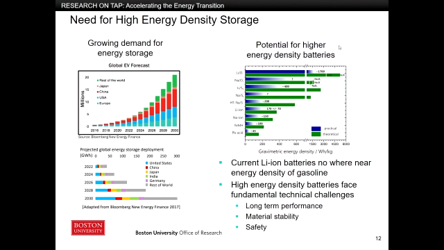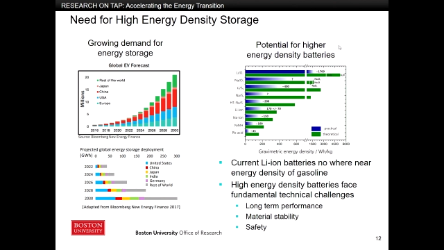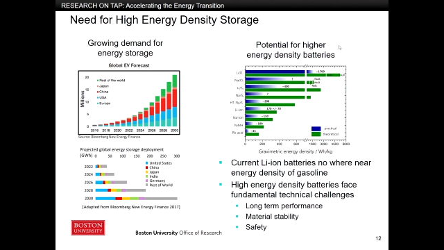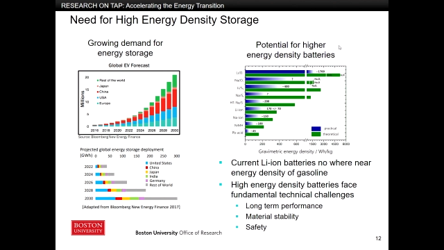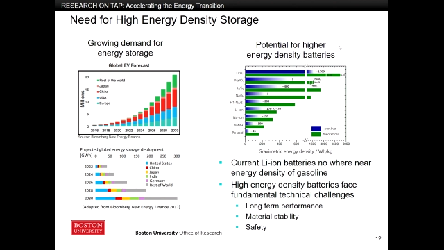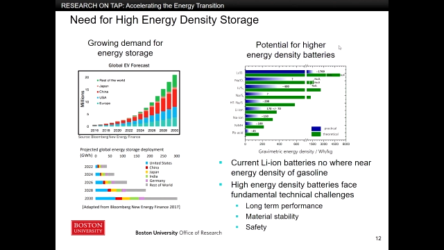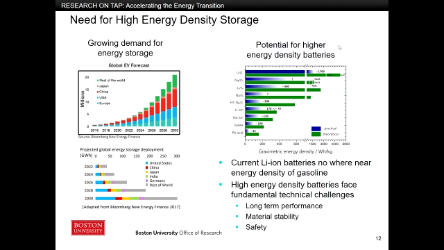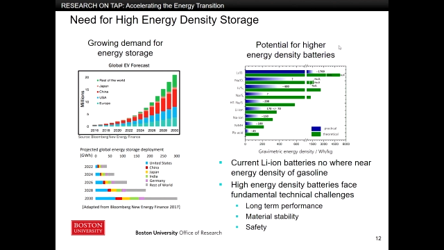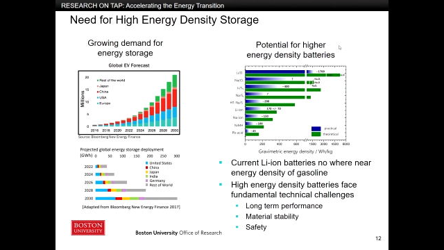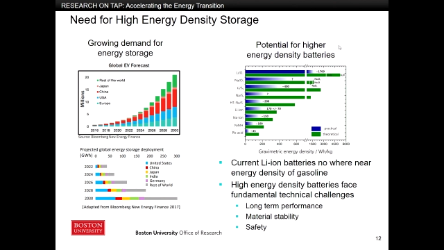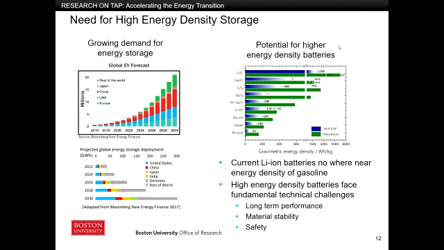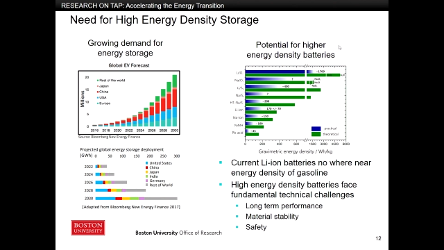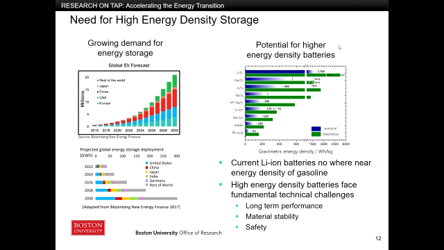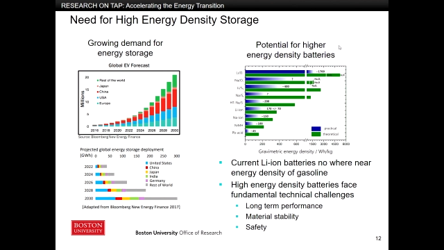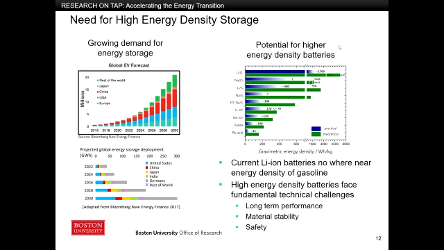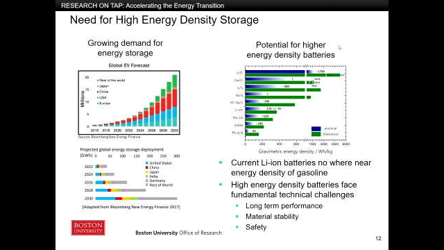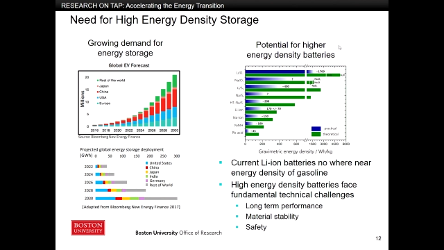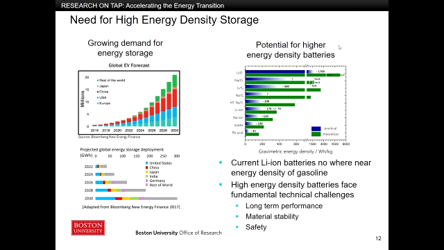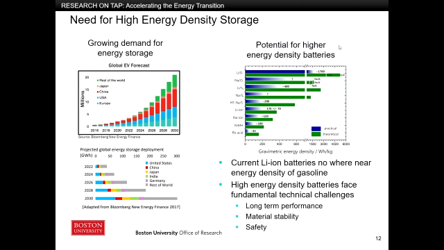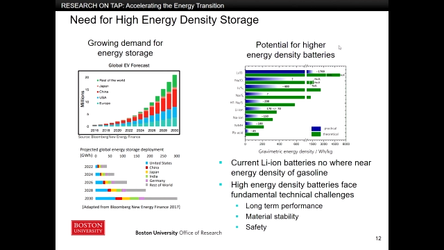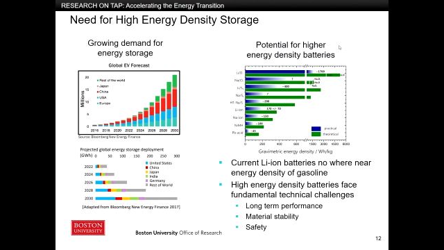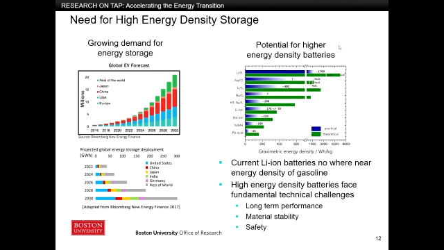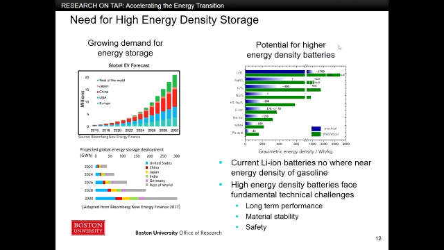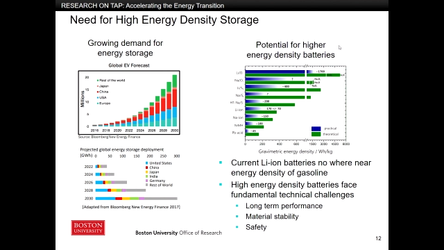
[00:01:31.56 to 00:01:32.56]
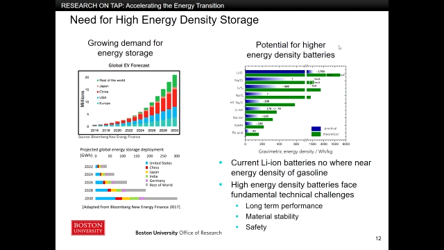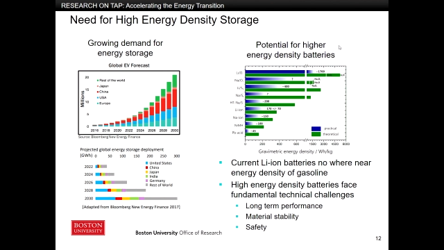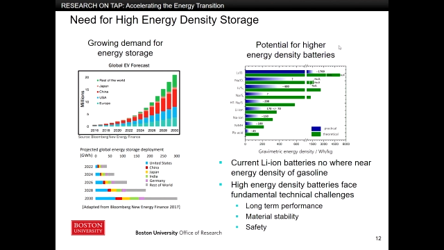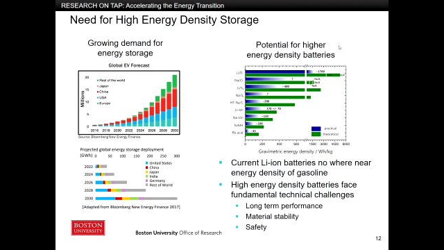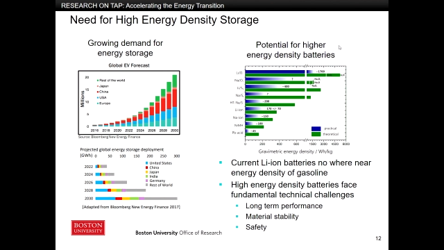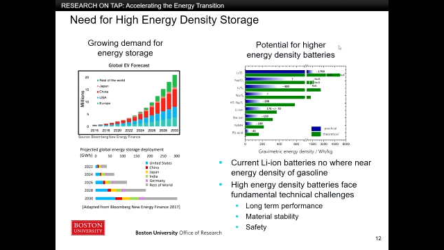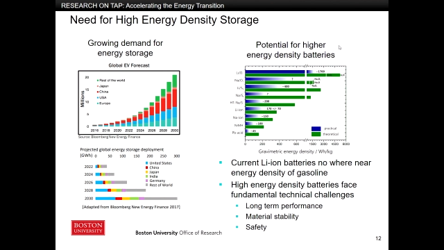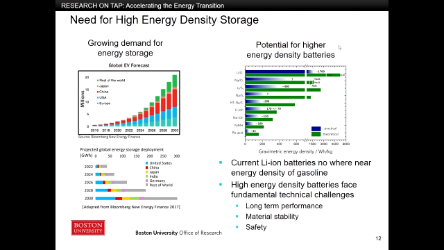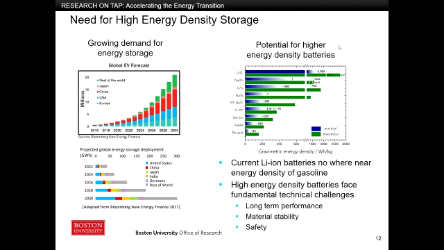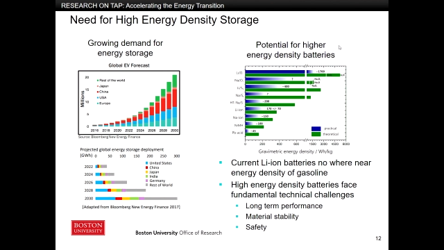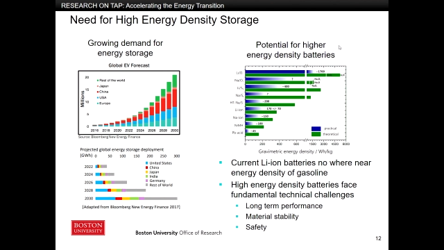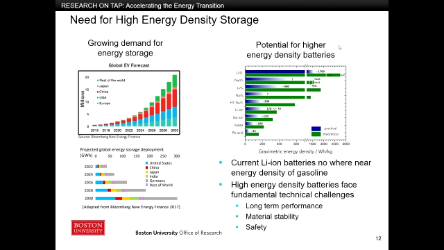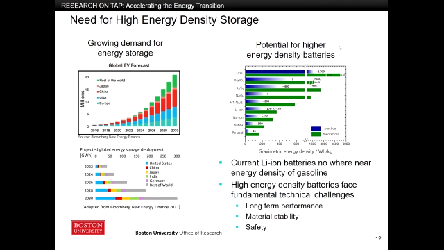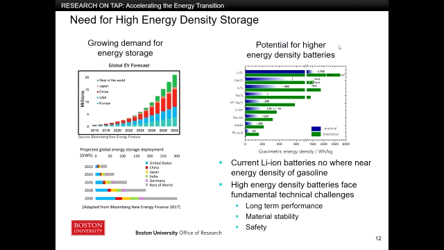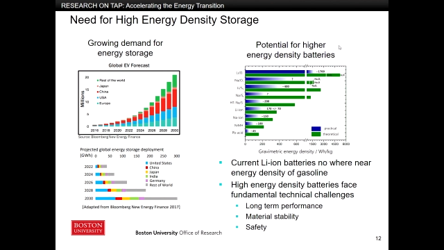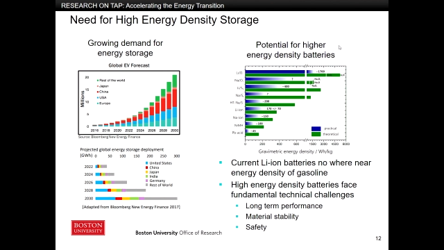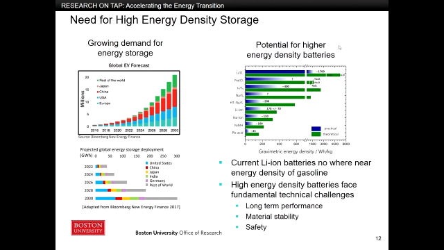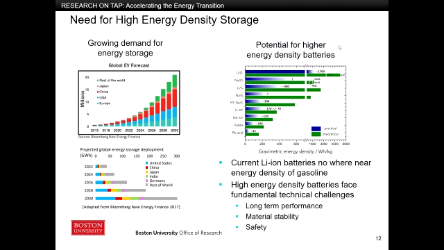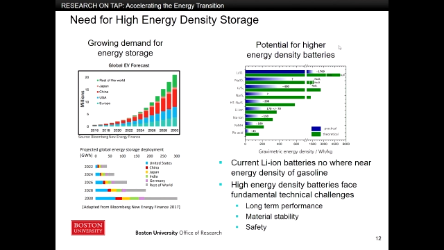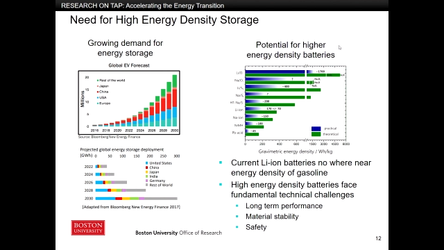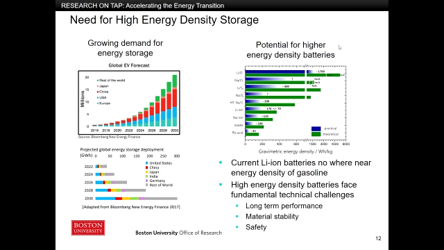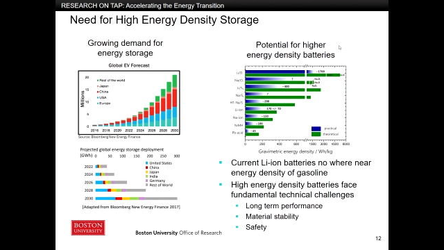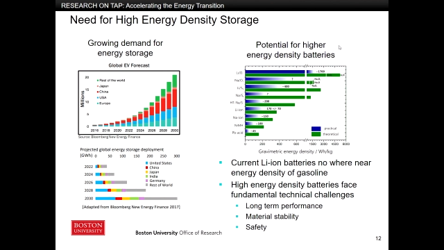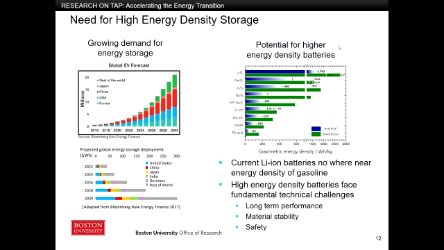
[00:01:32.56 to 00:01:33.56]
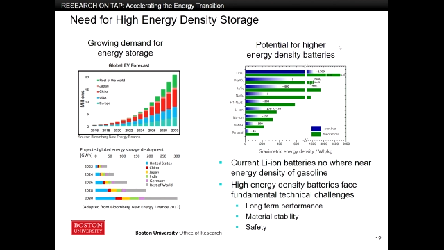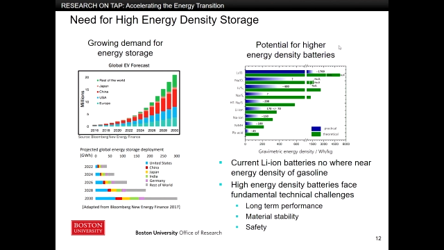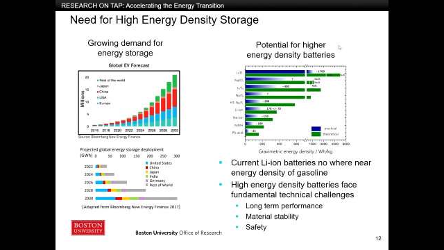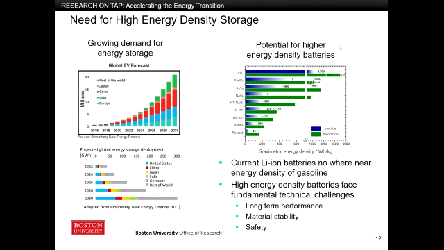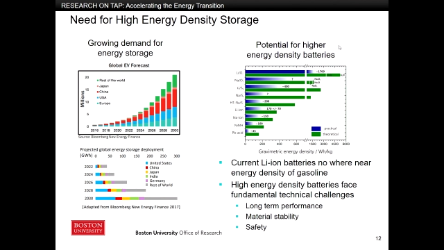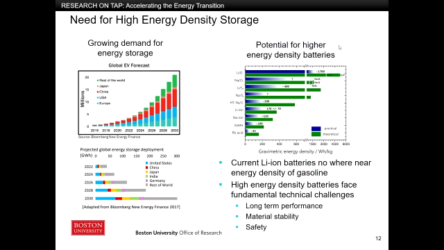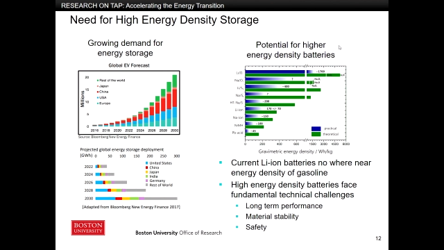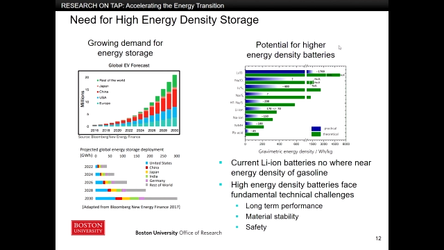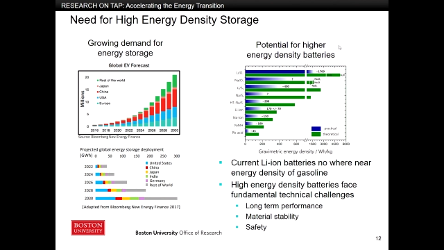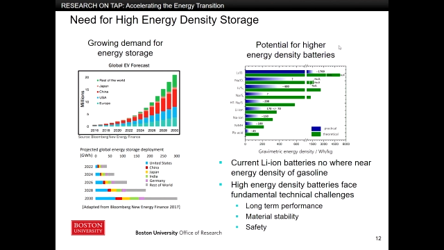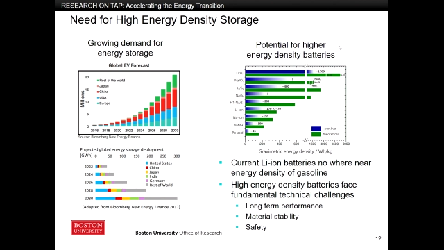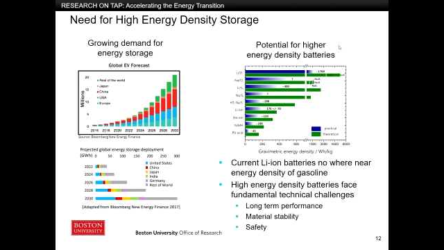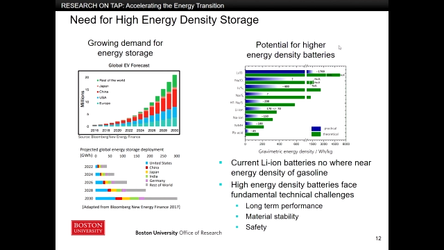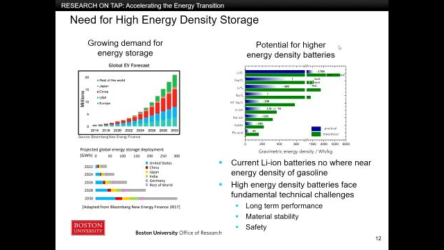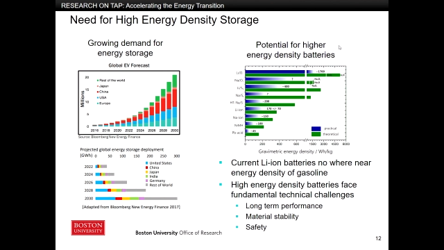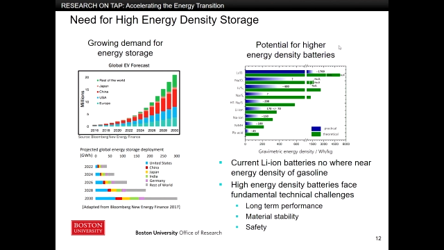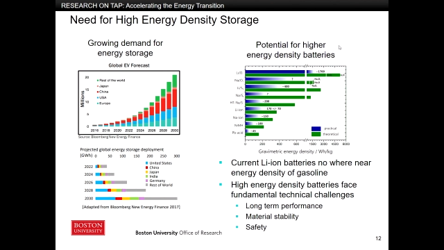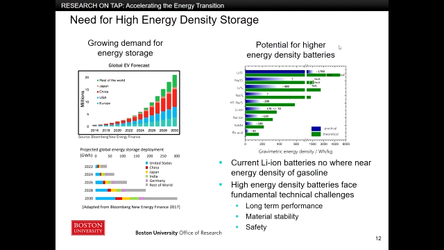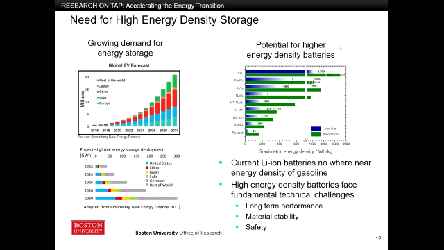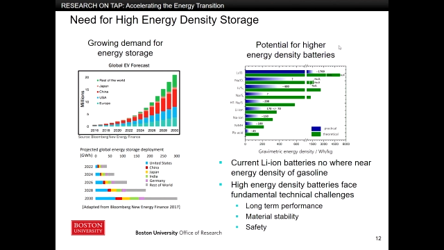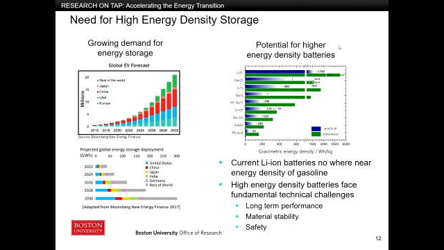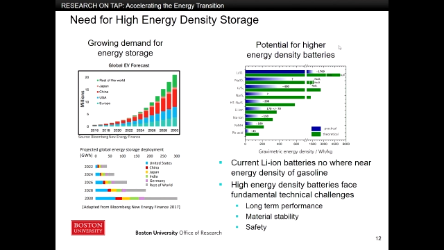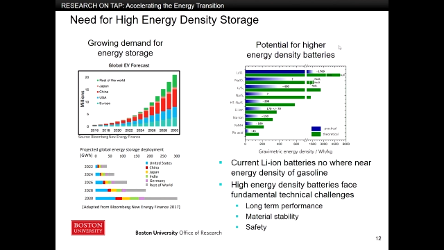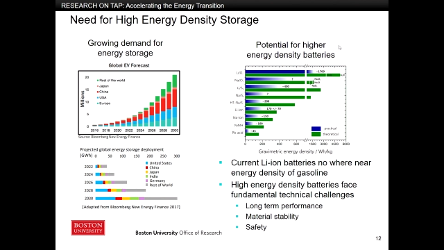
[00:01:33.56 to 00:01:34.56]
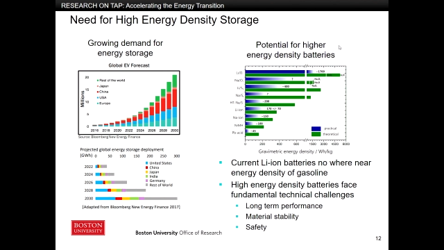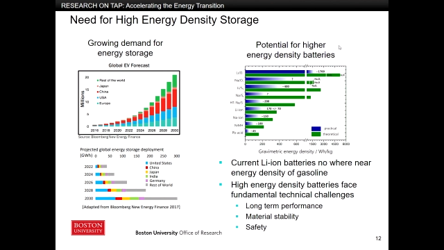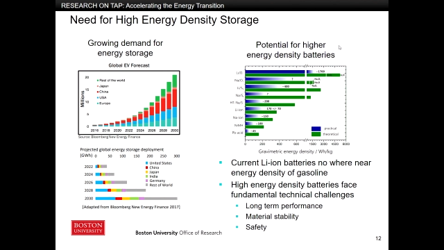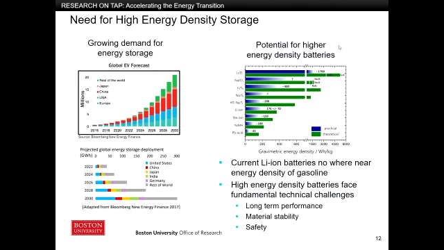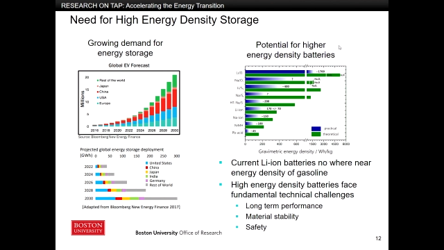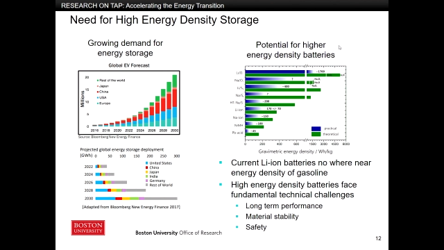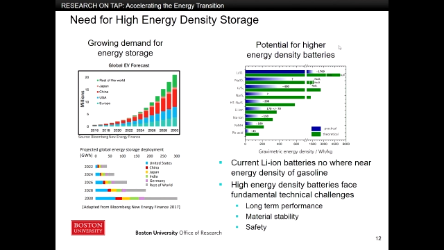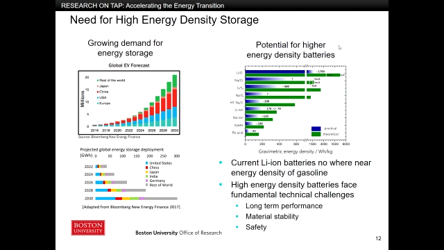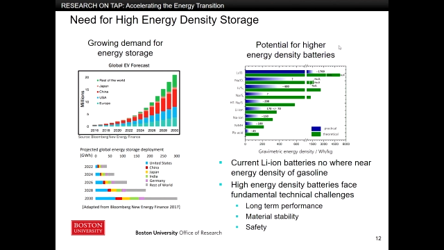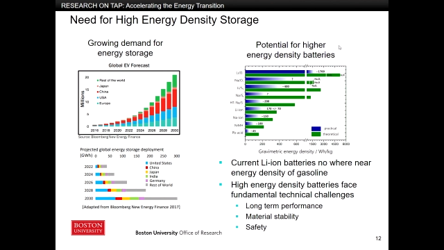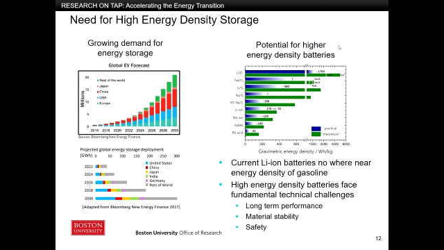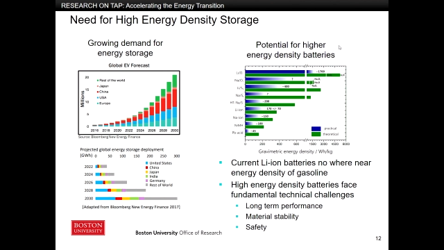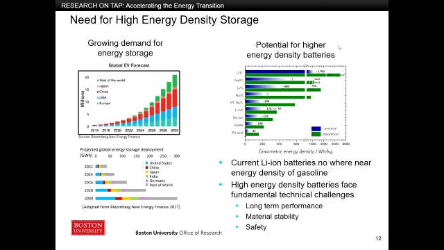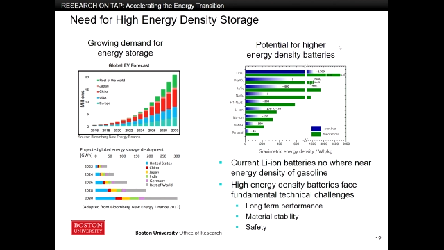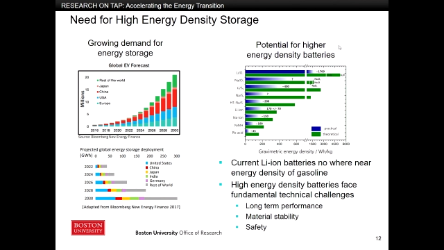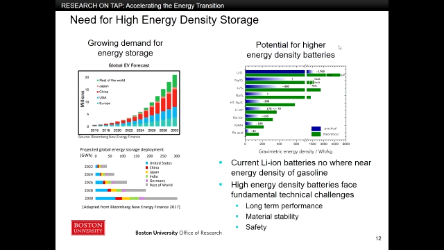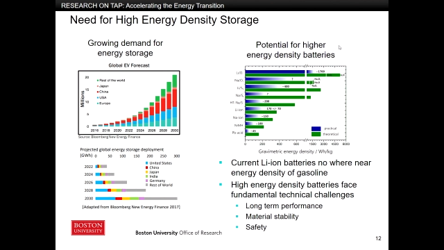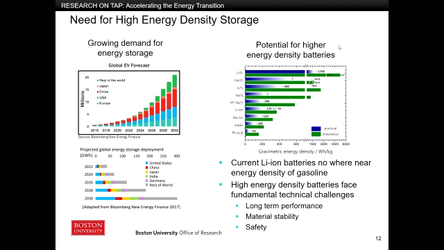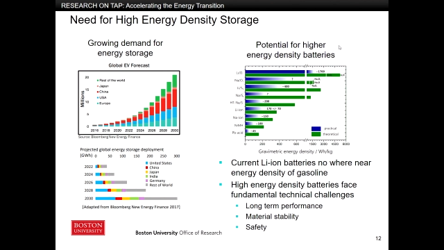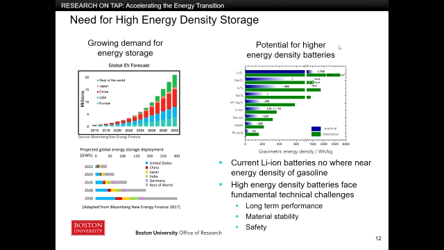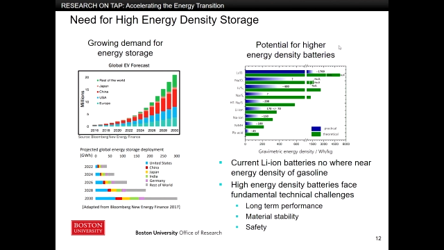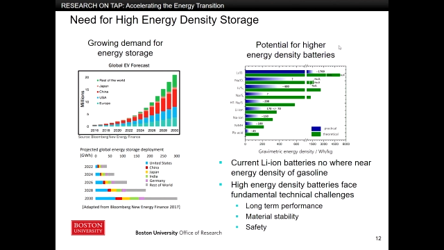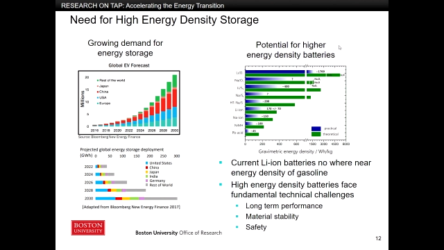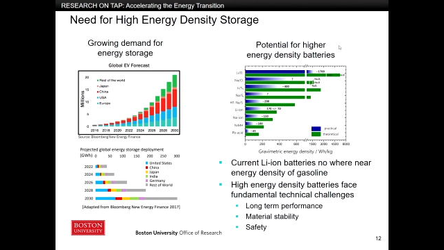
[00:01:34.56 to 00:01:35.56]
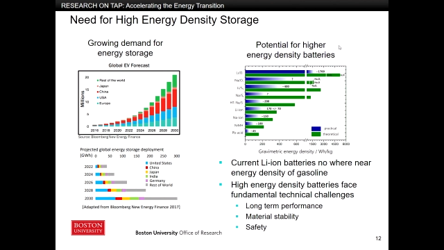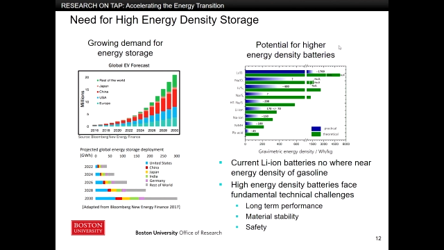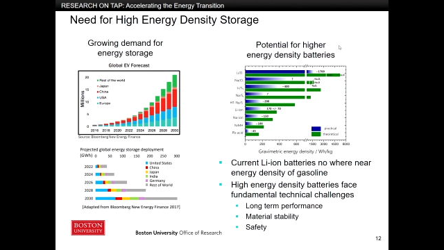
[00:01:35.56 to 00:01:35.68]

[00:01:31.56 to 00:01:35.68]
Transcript: No face is visible, so there are no lips to read.